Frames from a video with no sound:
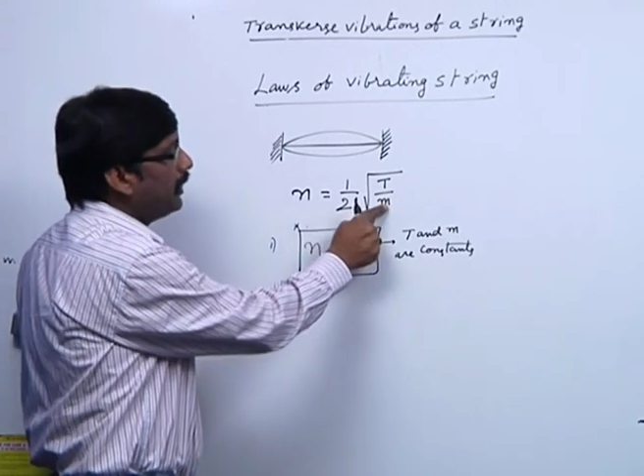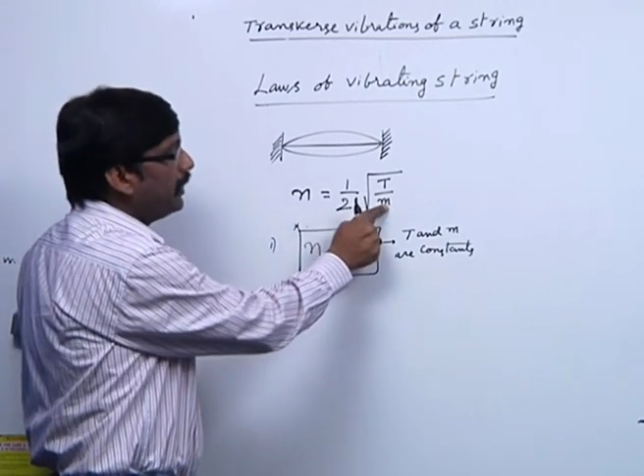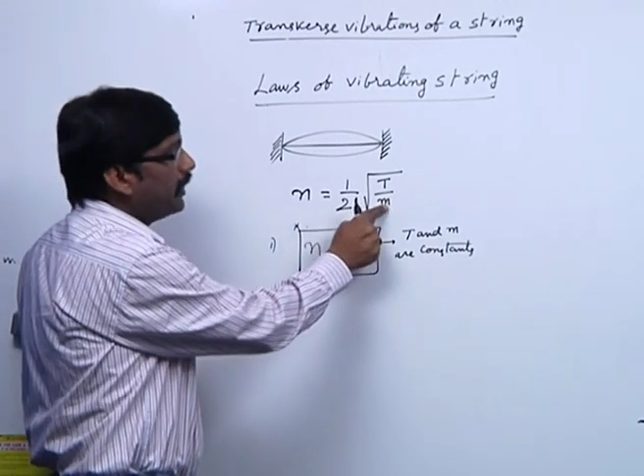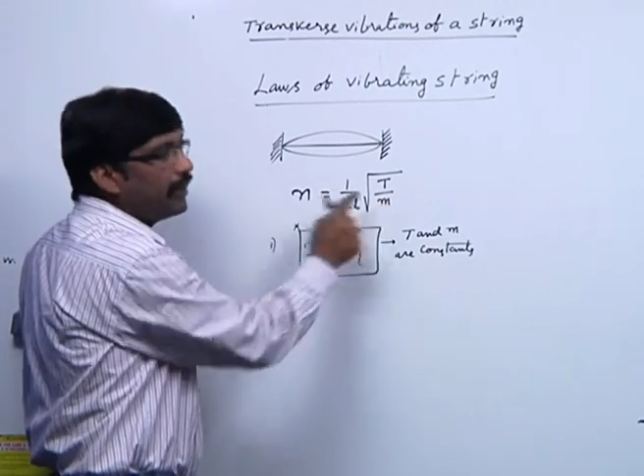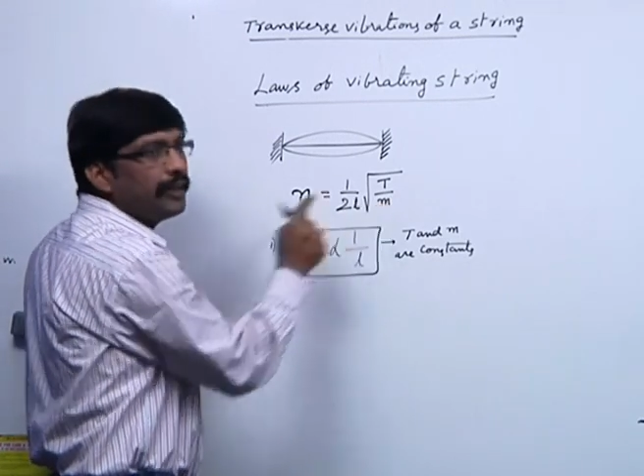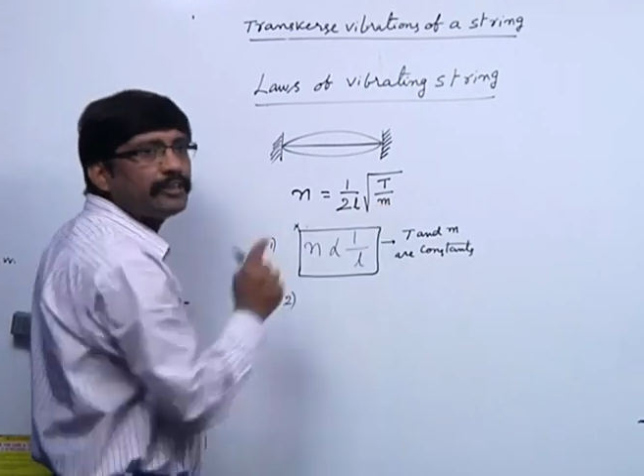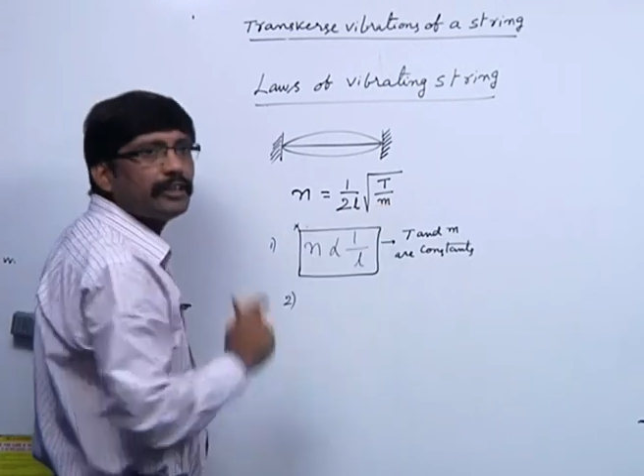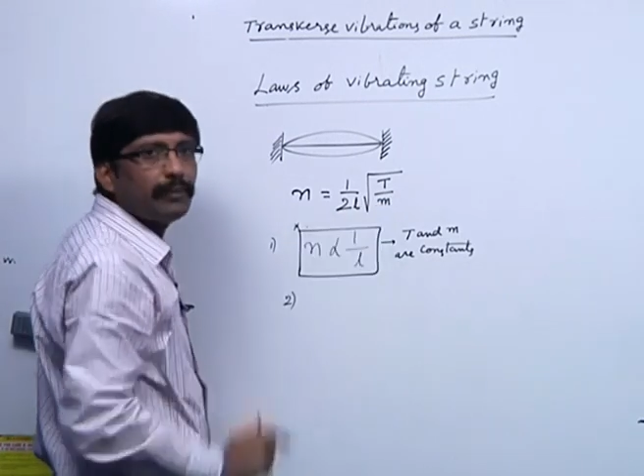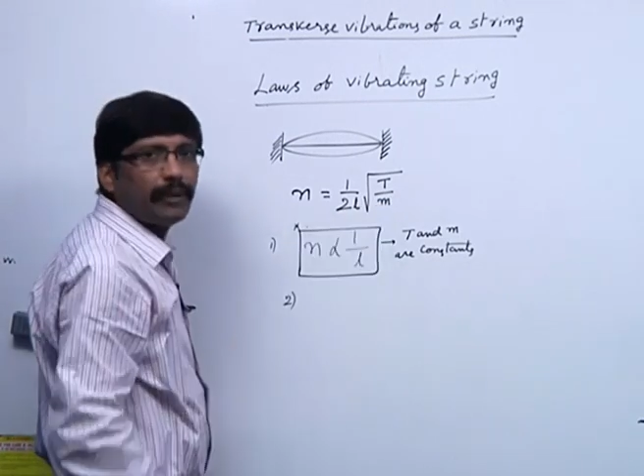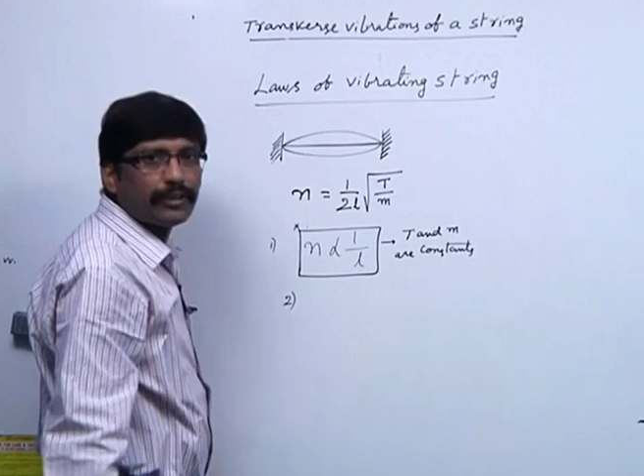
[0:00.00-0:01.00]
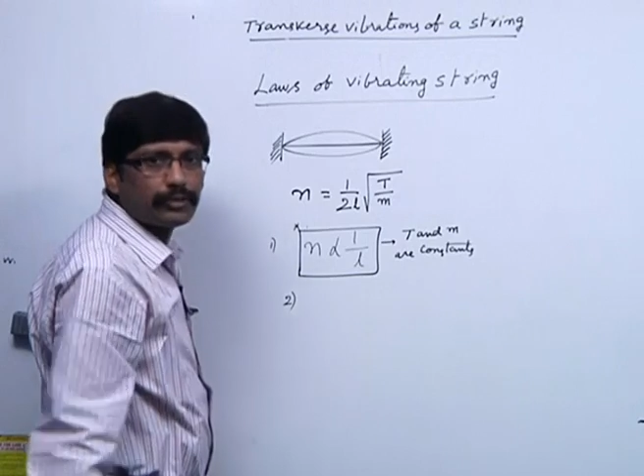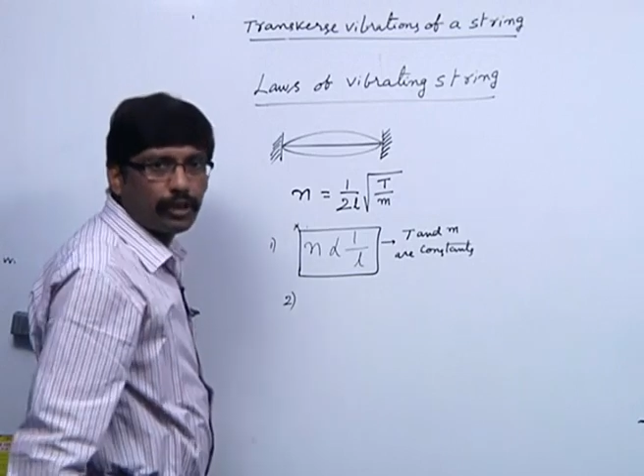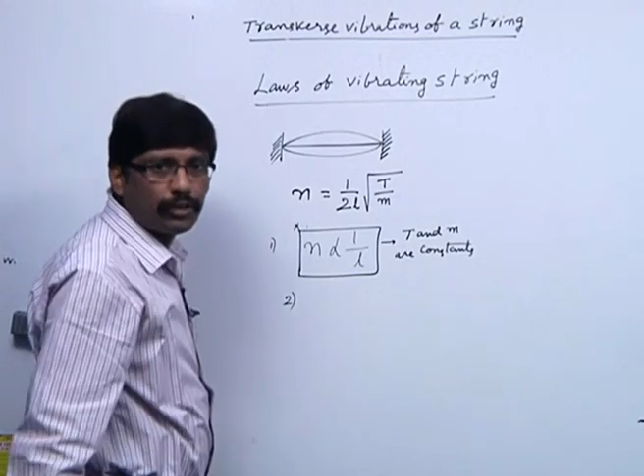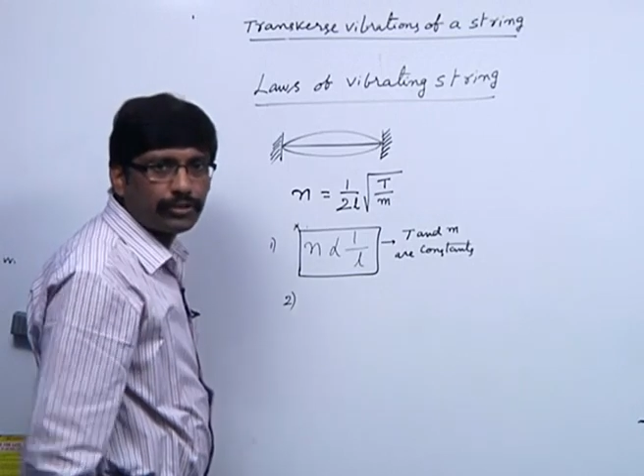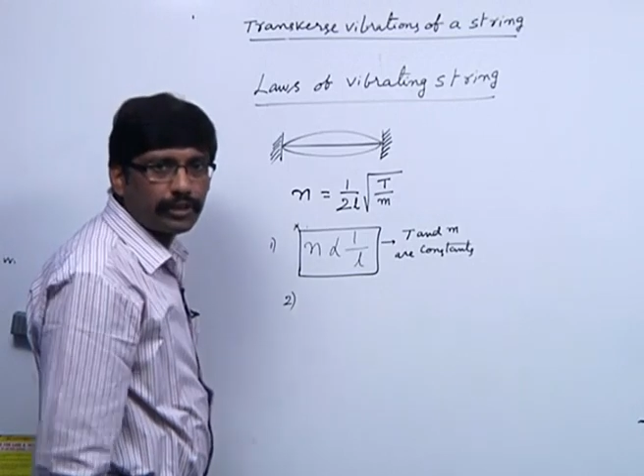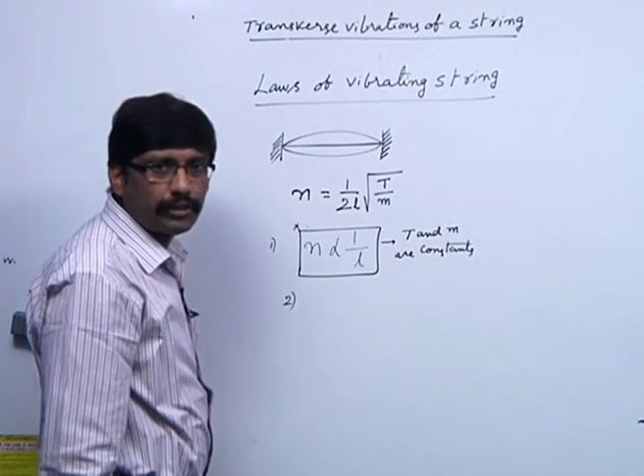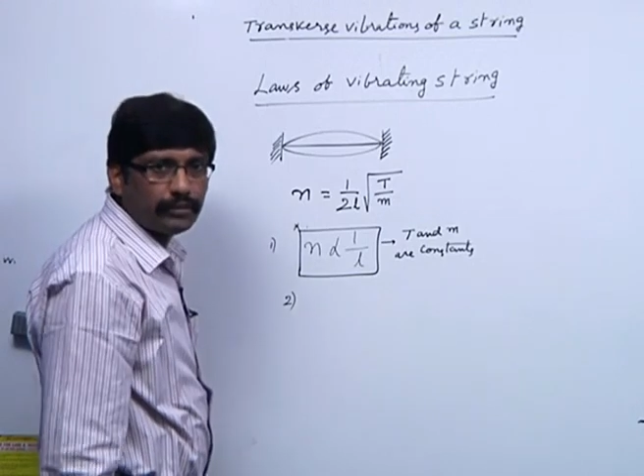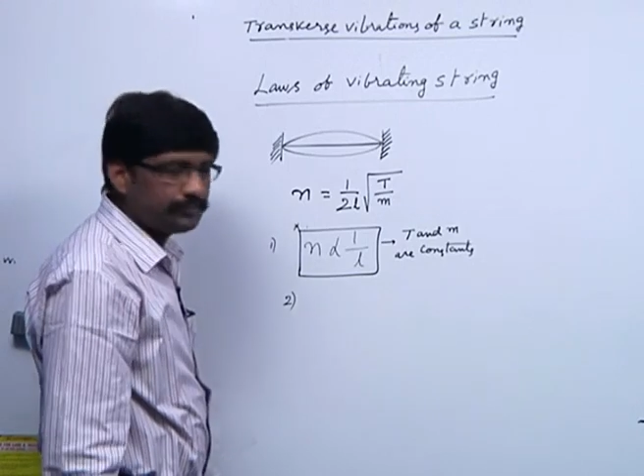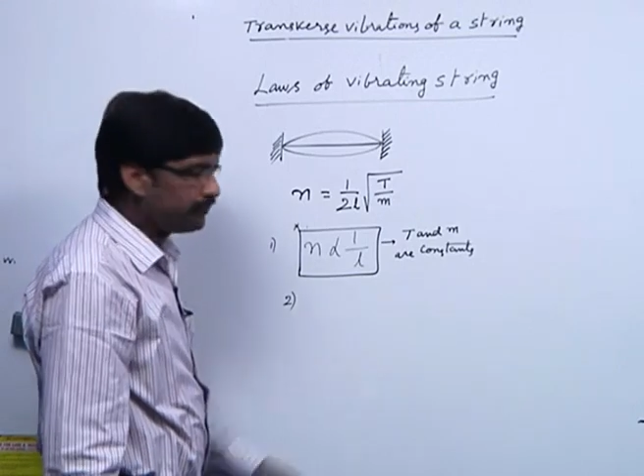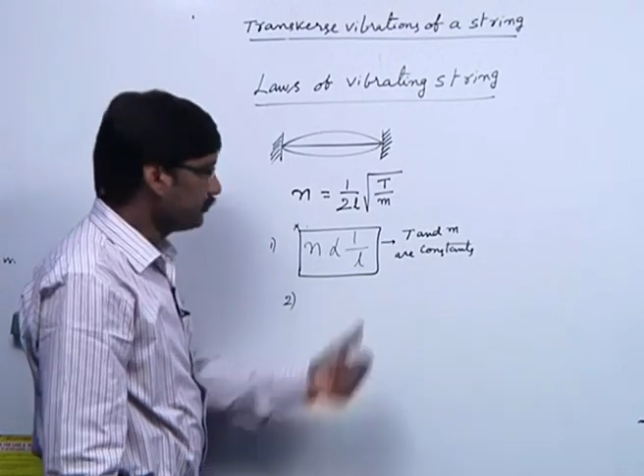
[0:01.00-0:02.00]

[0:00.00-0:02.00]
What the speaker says: linear density remains constant,